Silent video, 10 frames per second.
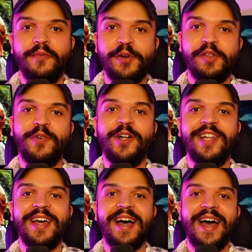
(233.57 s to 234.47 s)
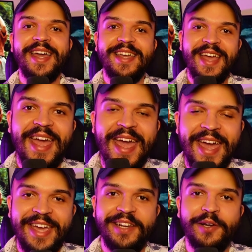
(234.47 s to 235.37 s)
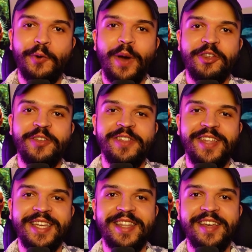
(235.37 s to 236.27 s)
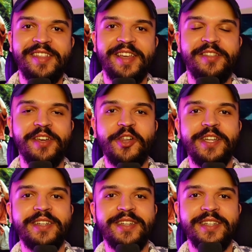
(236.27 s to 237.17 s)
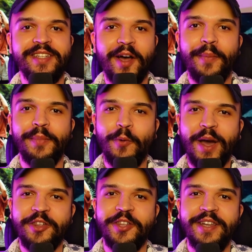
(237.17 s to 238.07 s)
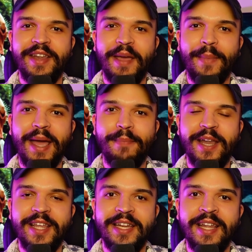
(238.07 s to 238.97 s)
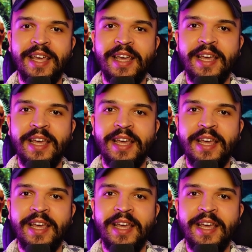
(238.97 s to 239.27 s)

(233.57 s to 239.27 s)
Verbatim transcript: First of all, I hate questions like this. It's such a dumb question, in my opinion.